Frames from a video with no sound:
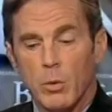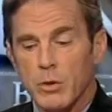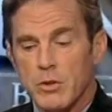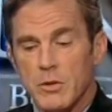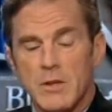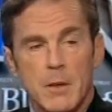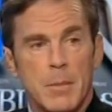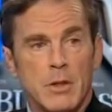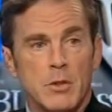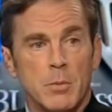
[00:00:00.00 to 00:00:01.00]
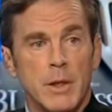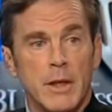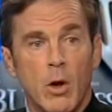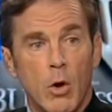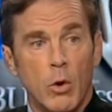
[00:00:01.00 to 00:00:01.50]
other words, the state pension
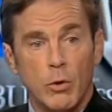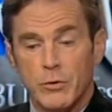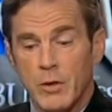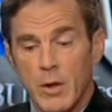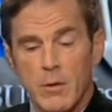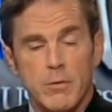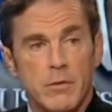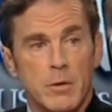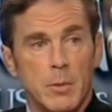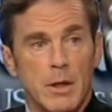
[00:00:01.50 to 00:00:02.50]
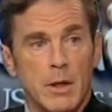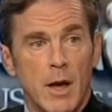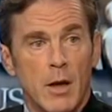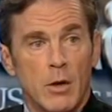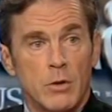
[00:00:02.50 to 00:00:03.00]
plan holds $50 billion,
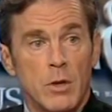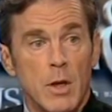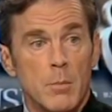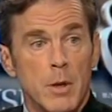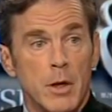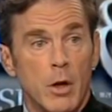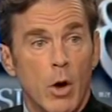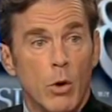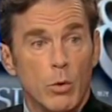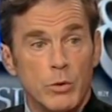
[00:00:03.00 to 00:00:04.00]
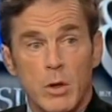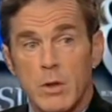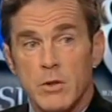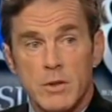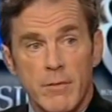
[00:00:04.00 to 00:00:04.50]
but it owes
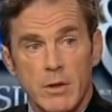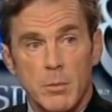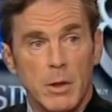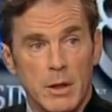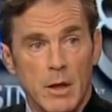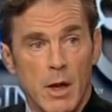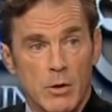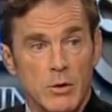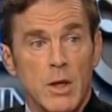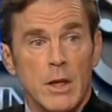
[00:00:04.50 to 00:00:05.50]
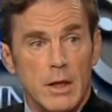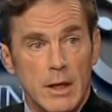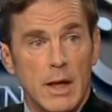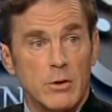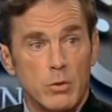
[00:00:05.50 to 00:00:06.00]
$70 billion.
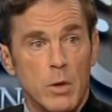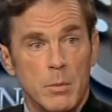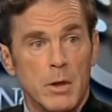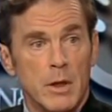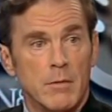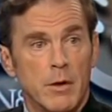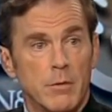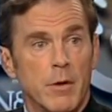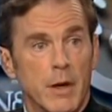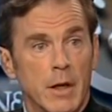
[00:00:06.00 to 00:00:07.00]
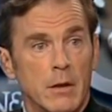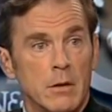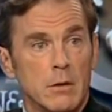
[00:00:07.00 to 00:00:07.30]
It has $20 billion of underfunding.